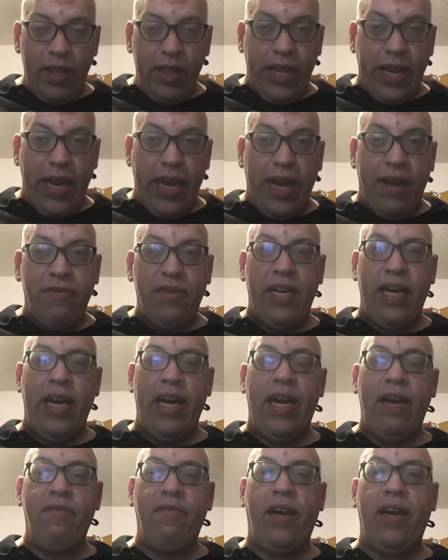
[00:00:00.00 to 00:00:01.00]
they have to
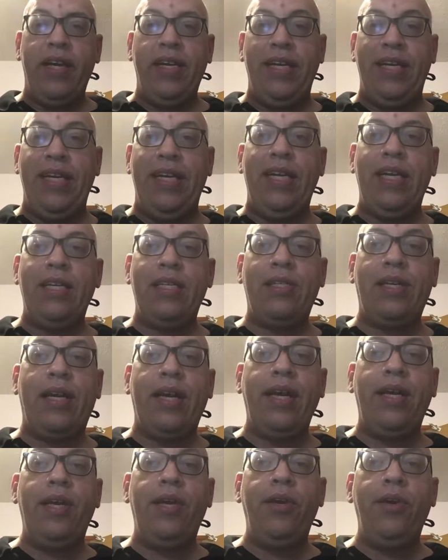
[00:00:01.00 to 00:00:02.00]
have ideas
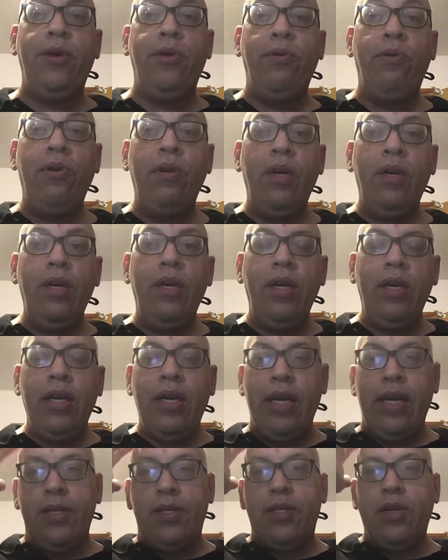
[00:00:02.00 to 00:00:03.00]
like you.
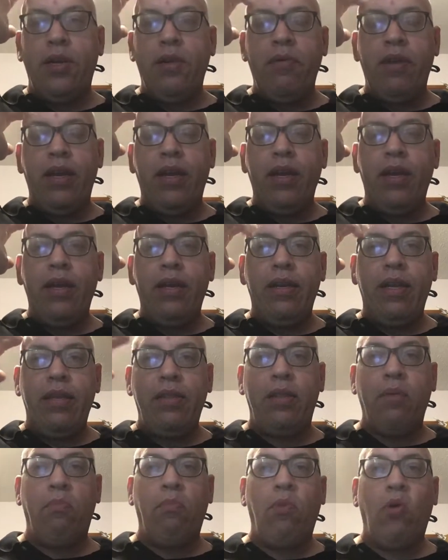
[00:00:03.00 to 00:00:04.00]
And so
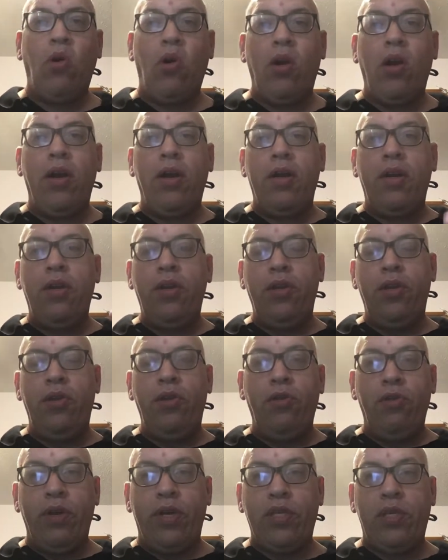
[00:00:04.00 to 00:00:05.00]
the more
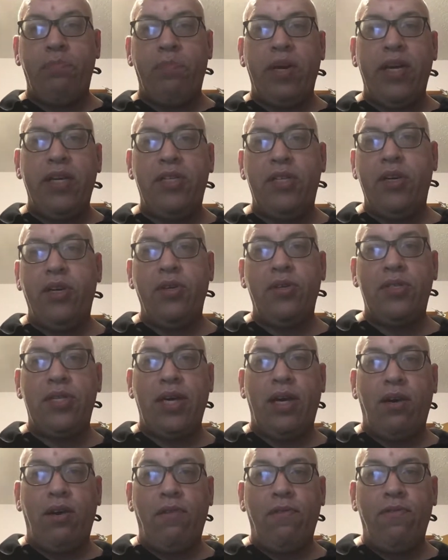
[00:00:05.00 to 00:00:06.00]
you express
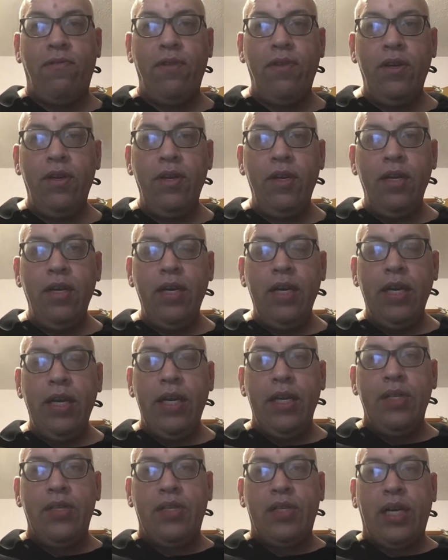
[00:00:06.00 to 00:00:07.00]
yourself
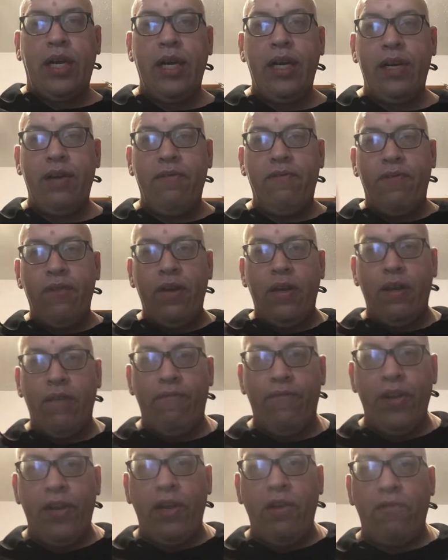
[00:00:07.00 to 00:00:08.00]
inside of
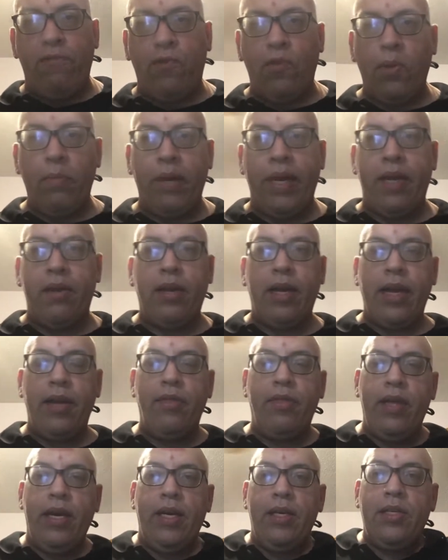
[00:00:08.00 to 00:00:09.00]
a video format
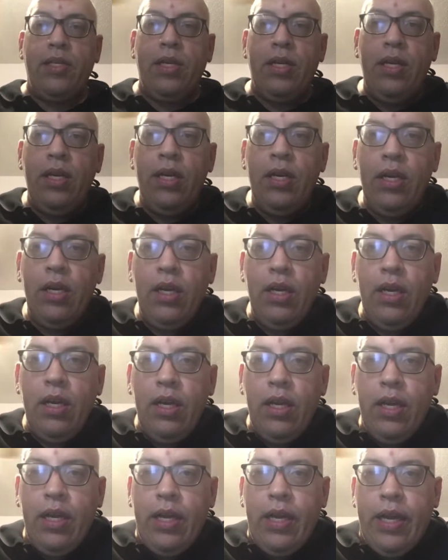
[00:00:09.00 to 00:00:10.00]
like this,
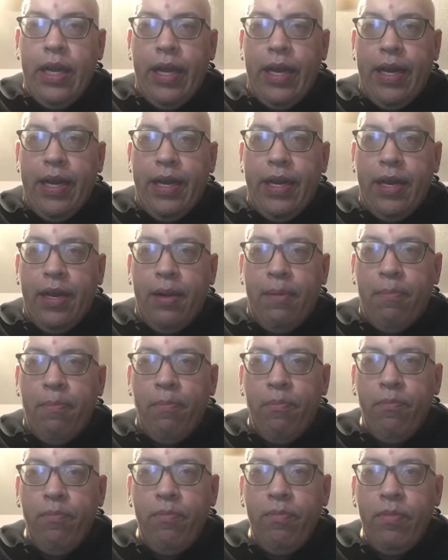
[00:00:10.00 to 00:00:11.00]

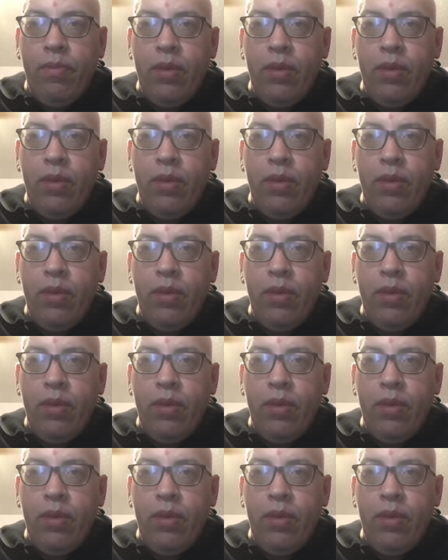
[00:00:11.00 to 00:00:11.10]
and